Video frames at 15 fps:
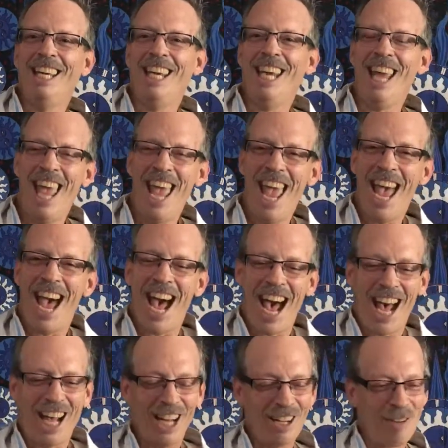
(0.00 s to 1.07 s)
Yeah,
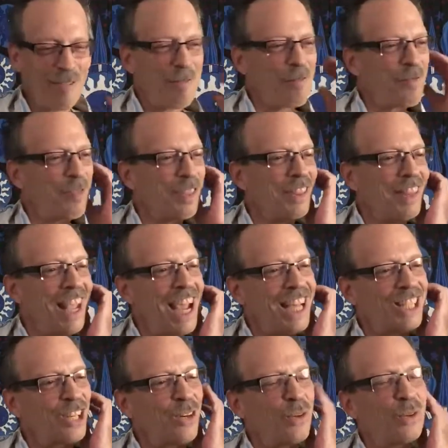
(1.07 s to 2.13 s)

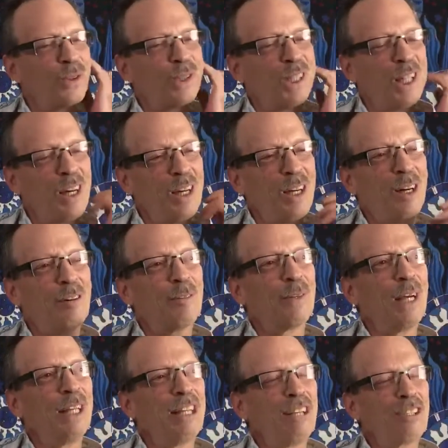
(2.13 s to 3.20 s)
natural love,
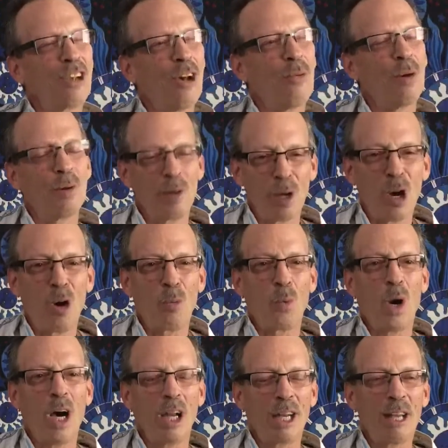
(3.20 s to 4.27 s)
right? That's what we all
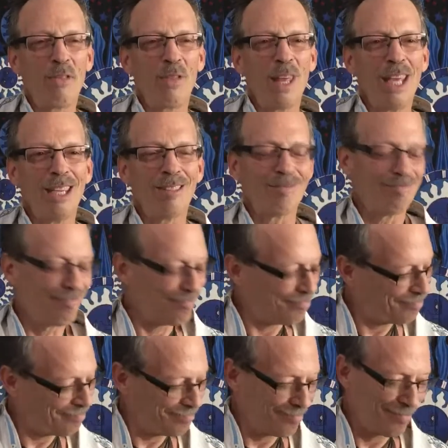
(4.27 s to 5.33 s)
want, I think.
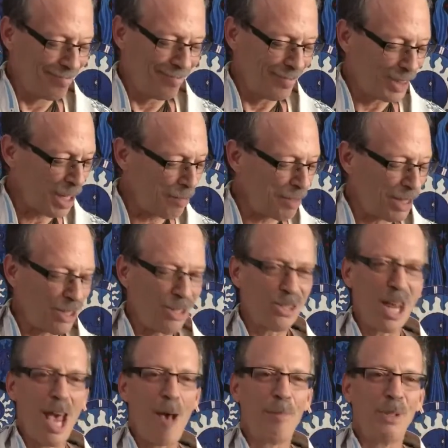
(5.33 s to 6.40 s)
Something that
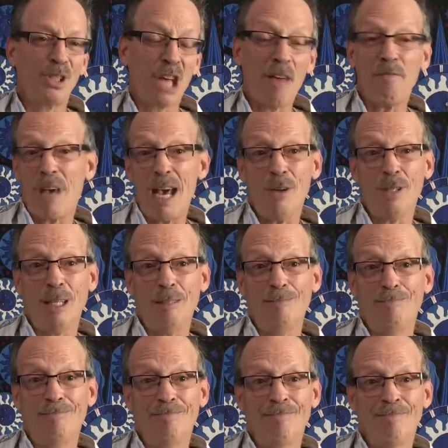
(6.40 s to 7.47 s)
just happens. I found it.
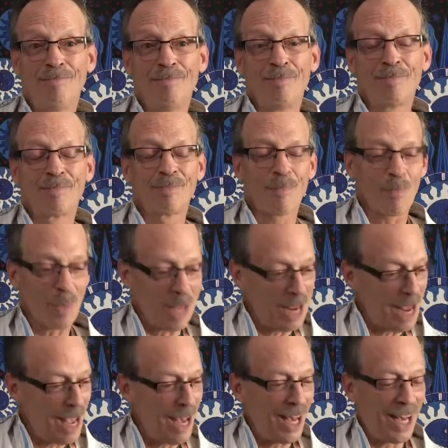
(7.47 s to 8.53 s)

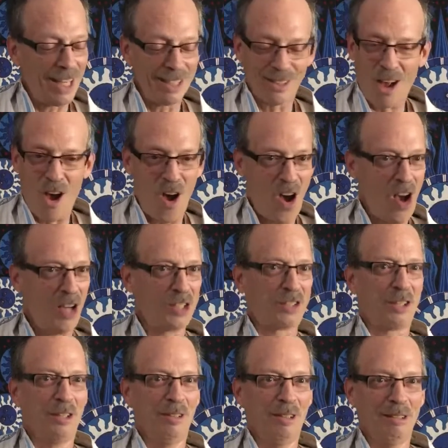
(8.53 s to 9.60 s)
Yeah, it's
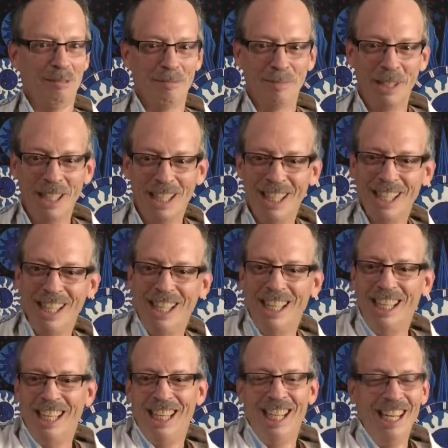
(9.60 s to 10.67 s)
awesome.
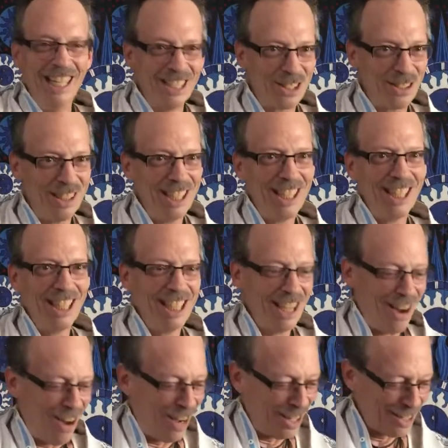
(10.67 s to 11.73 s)
It's really
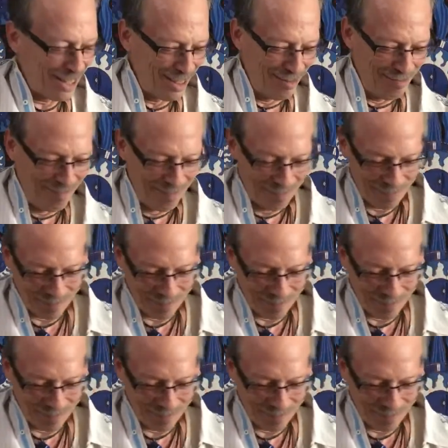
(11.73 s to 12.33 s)
awesome.